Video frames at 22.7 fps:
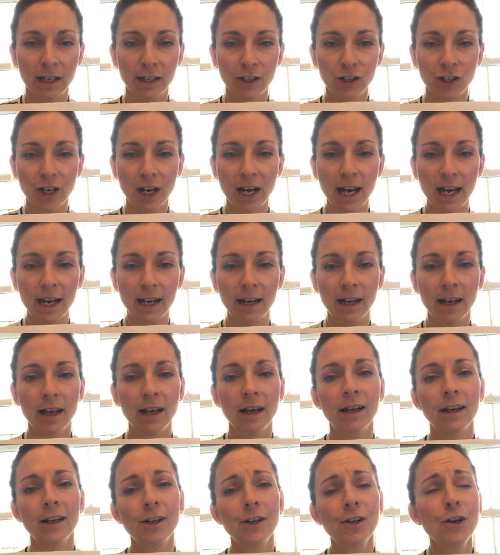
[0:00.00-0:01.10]
Chin.
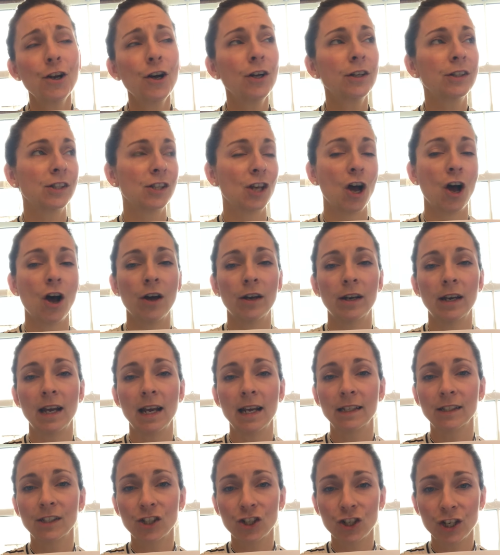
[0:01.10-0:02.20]
Not on
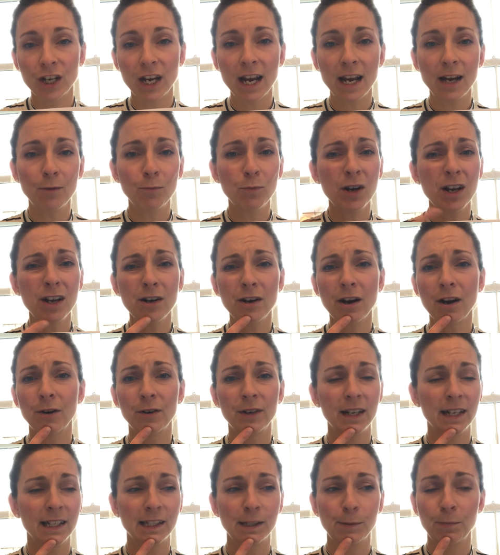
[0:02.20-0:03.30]
its chin. We don't
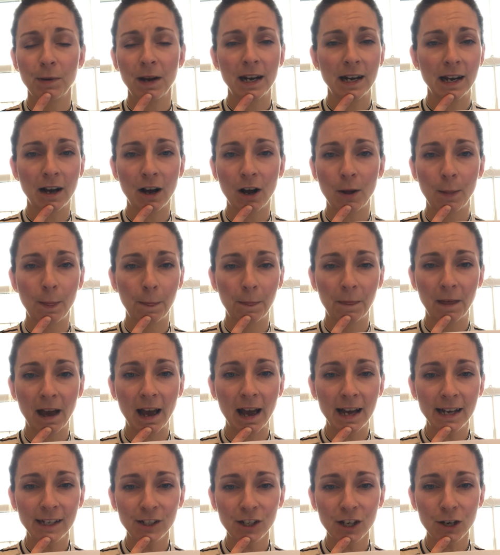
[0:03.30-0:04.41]
need to pin it on
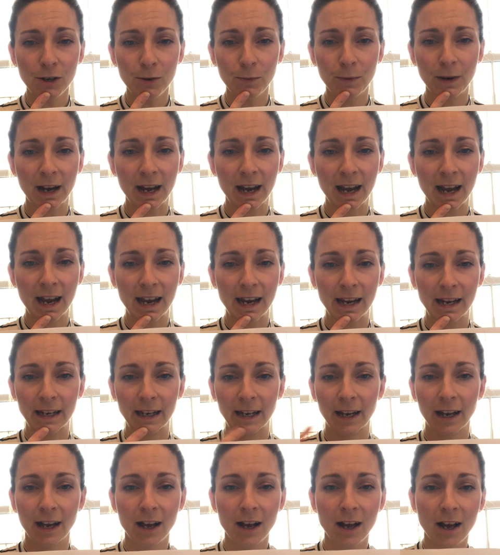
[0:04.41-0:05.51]
there, do we?
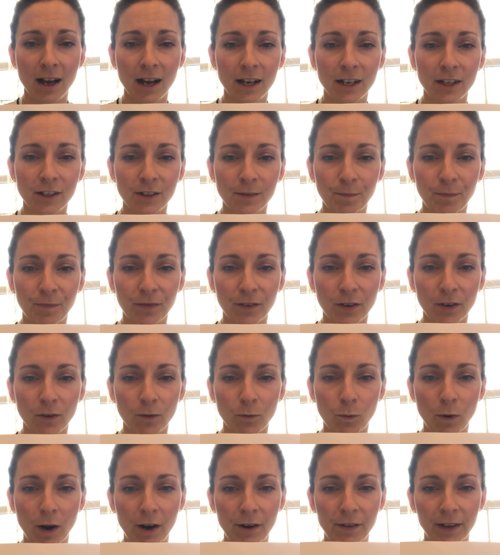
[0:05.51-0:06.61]

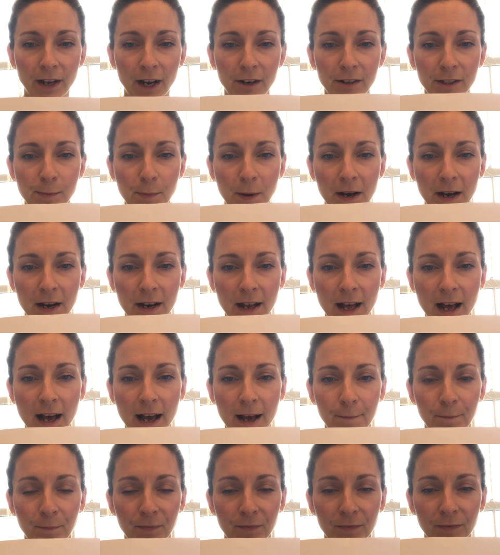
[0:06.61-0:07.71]
Where are they going to pin it
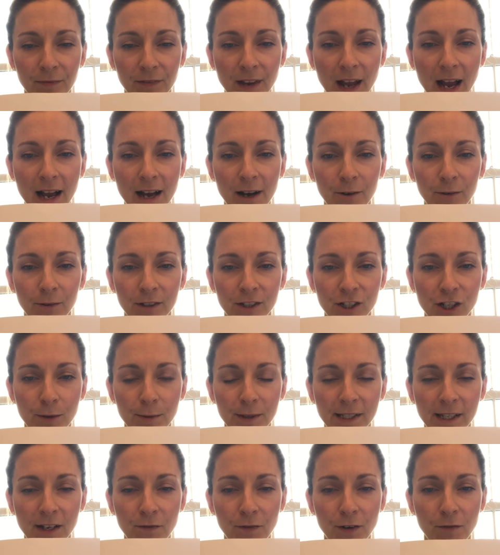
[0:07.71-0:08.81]
there? Now, shall we
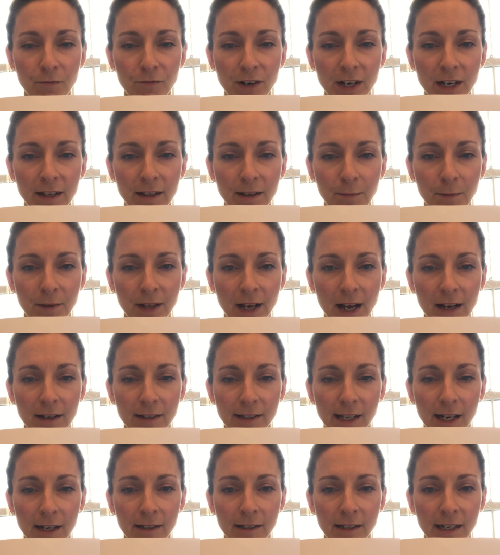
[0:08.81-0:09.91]
see if we can read them without
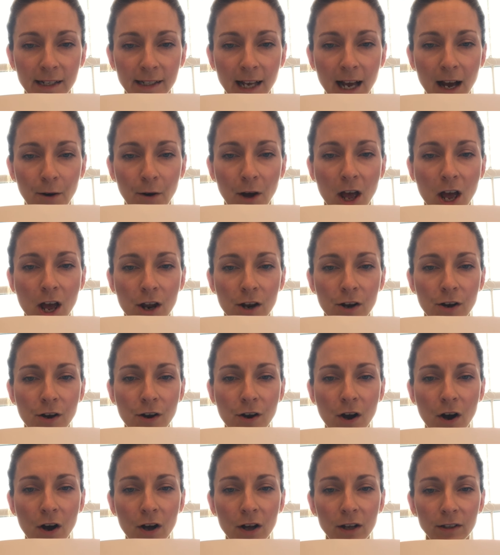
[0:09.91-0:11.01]
sounding these out?
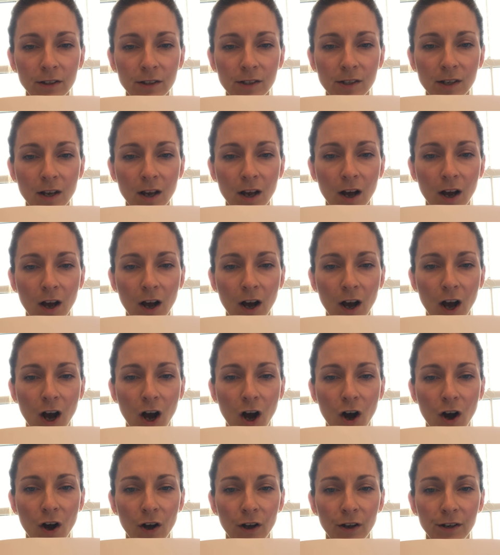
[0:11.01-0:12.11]
Not
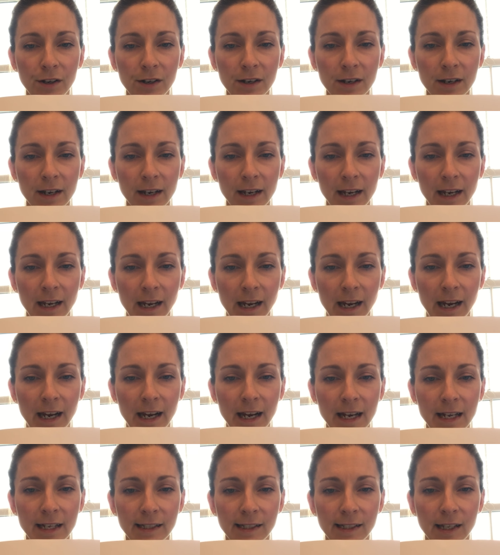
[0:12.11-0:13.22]
on
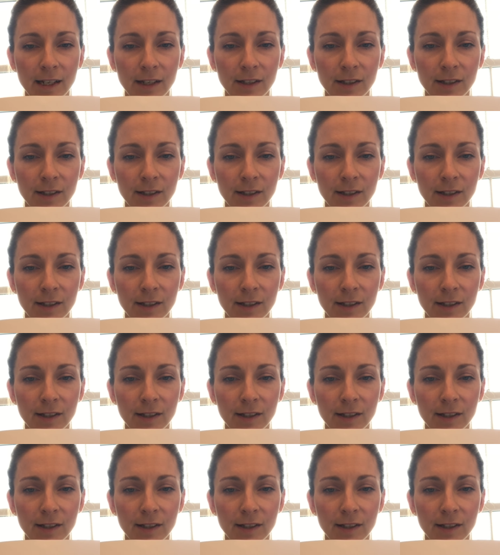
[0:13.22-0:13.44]
its